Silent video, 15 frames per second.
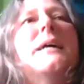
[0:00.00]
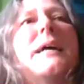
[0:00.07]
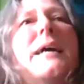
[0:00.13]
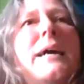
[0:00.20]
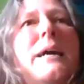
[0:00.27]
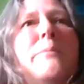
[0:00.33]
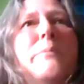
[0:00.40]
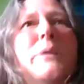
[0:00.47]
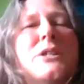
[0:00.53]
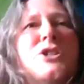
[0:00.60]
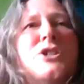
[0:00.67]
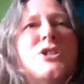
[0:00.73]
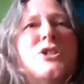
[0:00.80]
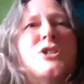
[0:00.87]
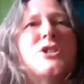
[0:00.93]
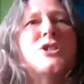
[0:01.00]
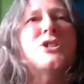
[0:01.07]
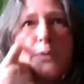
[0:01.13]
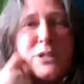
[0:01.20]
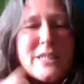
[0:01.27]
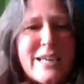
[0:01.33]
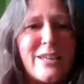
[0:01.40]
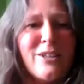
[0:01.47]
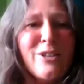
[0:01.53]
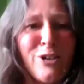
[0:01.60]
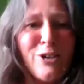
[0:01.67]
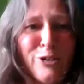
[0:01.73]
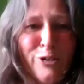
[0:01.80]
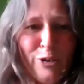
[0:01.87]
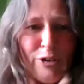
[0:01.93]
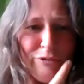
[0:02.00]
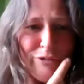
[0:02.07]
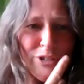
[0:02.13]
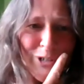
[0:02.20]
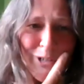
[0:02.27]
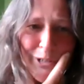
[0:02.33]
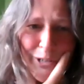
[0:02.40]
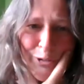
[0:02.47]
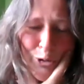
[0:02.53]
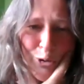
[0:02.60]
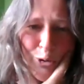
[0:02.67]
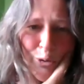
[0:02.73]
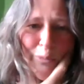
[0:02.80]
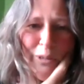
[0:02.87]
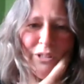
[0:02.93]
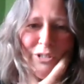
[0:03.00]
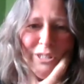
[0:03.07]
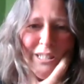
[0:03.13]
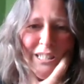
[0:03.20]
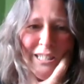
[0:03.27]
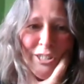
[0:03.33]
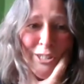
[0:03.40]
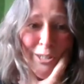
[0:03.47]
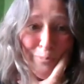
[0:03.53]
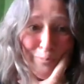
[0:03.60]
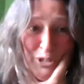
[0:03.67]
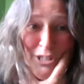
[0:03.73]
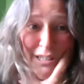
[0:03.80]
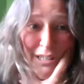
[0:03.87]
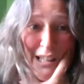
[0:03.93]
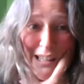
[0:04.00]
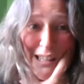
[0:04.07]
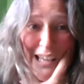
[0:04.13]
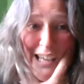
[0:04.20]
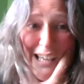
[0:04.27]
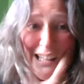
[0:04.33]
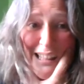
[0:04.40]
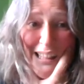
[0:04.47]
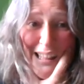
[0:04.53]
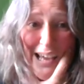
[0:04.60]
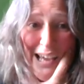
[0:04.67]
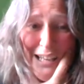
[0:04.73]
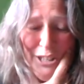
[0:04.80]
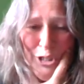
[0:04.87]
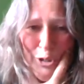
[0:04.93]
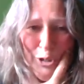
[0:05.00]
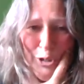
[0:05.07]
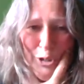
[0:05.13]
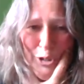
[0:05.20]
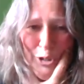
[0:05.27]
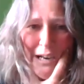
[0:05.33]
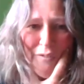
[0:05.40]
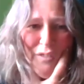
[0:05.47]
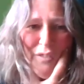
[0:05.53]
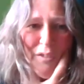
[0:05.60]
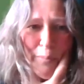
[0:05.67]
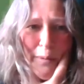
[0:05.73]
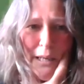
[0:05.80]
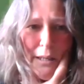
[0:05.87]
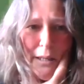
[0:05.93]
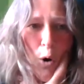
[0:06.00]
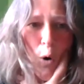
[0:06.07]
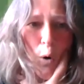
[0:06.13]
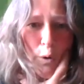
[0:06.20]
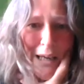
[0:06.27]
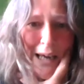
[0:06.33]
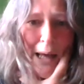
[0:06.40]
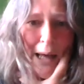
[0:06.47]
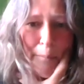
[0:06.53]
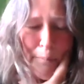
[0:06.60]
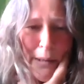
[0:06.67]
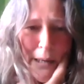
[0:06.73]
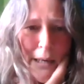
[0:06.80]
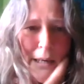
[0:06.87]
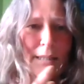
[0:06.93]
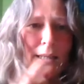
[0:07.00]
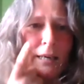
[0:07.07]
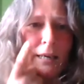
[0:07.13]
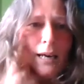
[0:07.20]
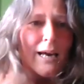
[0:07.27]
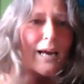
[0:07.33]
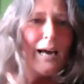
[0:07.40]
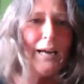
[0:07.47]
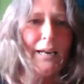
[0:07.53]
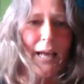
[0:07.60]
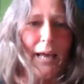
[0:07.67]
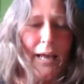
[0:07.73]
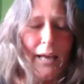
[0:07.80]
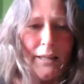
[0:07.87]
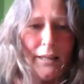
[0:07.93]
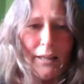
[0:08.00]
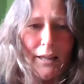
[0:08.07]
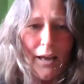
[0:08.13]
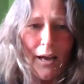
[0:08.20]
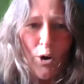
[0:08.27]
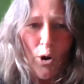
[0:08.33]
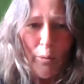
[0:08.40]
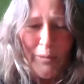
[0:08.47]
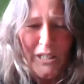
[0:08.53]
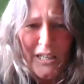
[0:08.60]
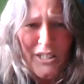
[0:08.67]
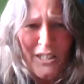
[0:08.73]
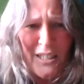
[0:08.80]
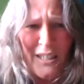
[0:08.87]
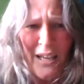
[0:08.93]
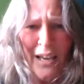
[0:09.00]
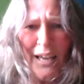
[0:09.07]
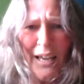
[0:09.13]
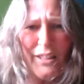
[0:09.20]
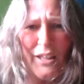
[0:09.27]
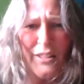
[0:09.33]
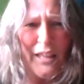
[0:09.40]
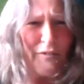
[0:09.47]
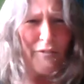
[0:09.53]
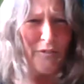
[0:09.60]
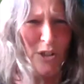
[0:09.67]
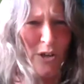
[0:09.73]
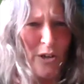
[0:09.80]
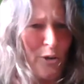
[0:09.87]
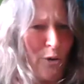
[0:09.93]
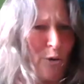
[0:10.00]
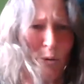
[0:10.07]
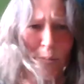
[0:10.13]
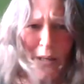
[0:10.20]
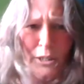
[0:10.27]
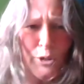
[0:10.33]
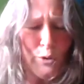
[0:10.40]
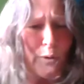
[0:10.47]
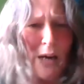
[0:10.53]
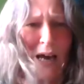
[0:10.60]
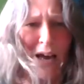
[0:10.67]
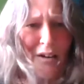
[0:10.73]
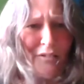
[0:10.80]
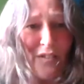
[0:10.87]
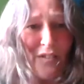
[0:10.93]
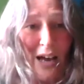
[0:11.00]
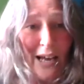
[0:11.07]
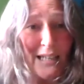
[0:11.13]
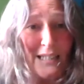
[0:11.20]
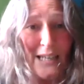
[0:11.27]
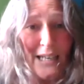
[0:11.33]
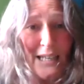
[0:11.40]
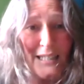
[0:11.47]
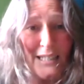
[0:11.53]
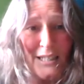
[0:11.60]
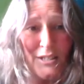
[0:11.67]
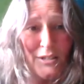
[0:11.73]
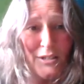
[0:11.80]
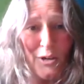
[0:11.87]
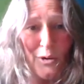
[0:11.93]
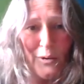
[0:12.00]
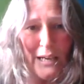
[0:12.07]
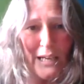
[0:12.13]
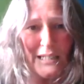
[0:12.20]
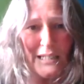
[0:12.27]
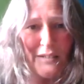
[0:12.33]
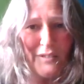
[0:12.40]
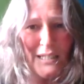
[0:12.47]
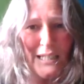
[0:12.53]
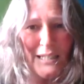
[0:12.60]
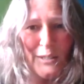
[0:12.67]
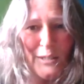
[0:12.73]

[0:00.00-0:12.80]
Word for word: Um, students in particular who are returning home, and there's this assumption that they can then join in. If they've been on campus and in accommodation, they're then returning home and don't have access to connectivity.